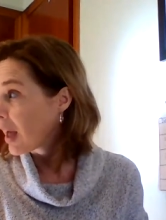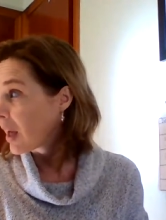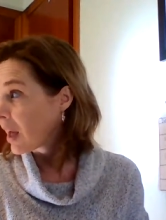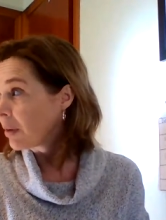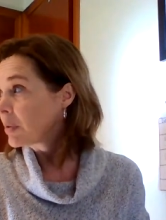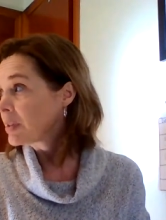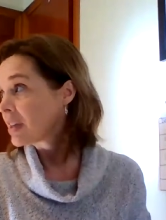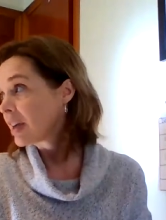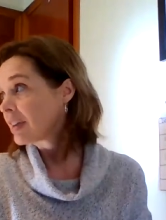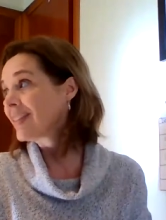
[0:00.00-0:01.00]
I would
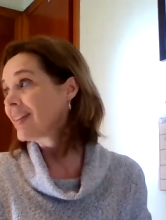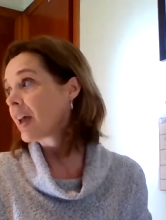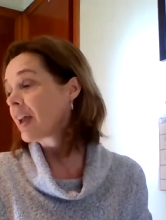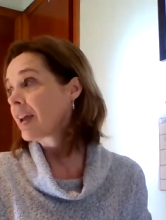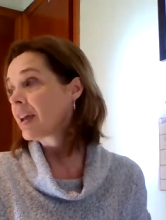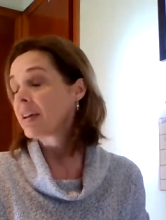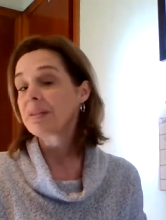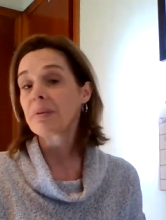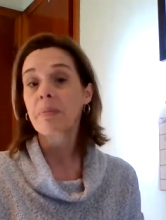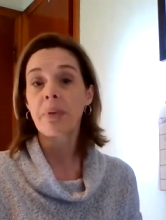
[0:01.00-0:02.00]
say today is
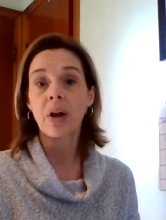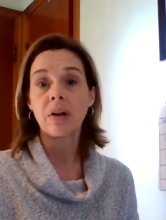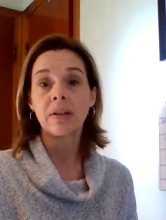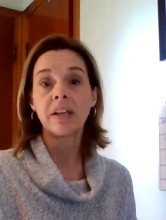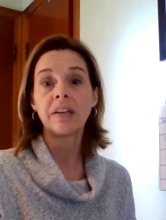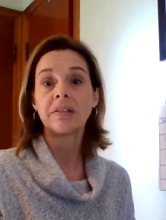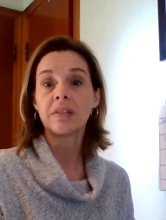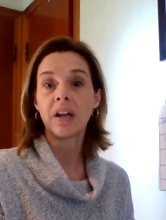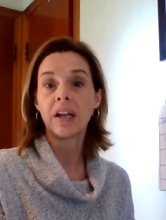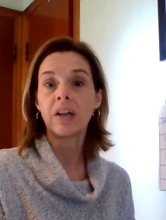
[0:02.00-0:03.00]
partly
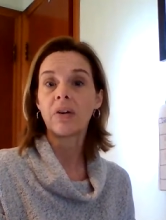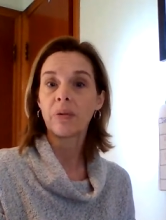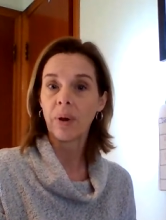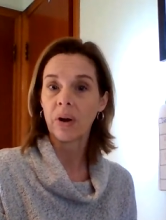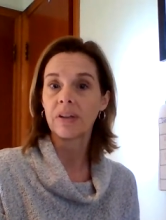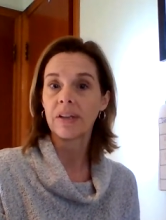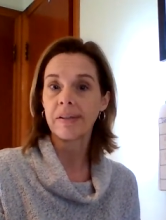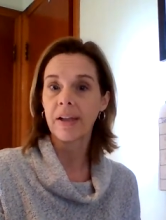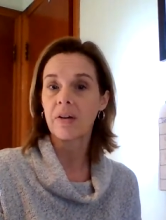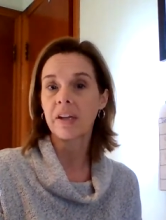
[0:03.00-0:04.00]
sunny or partly
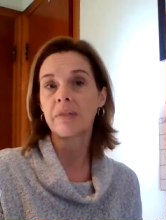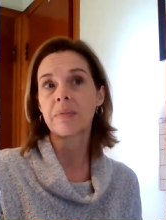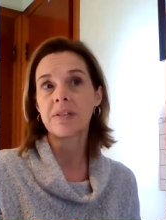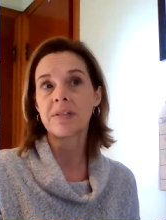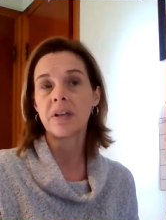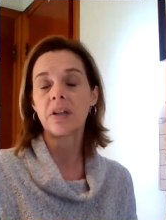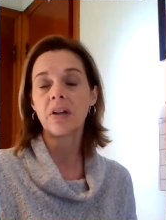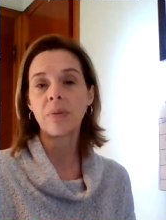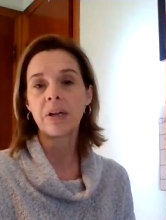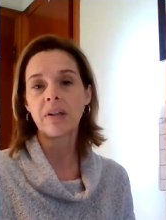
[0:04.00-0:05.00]
cloudy. I see a little
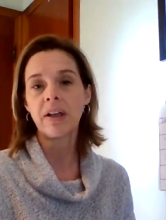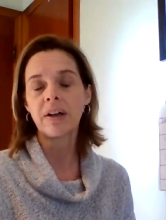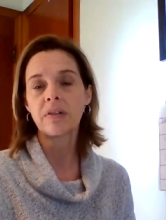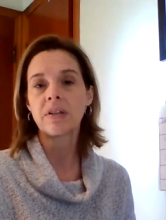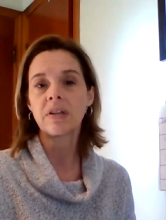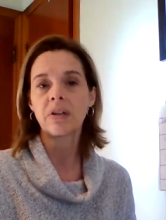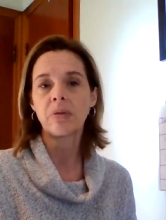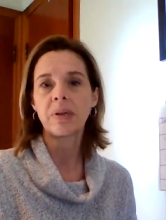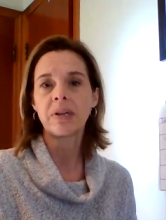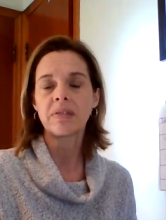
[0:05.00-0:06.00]
bit of clouds and a little
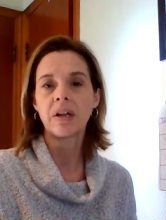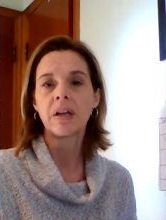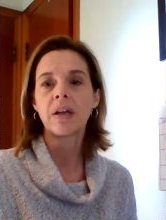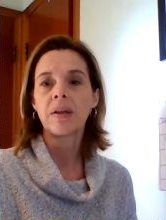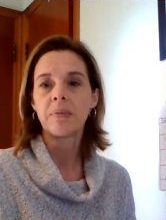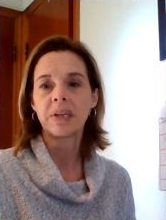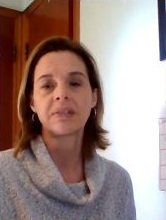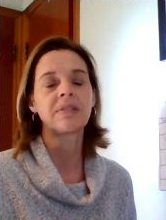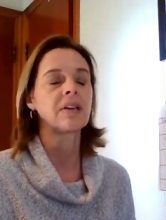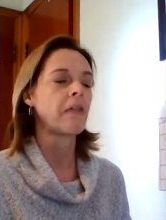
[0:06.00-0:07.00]
bit of sun mixed
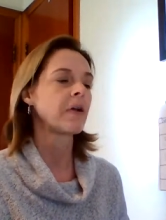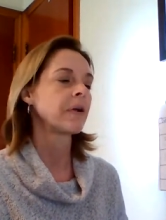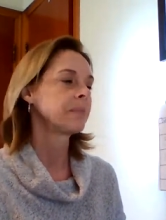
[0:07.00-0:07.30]
together.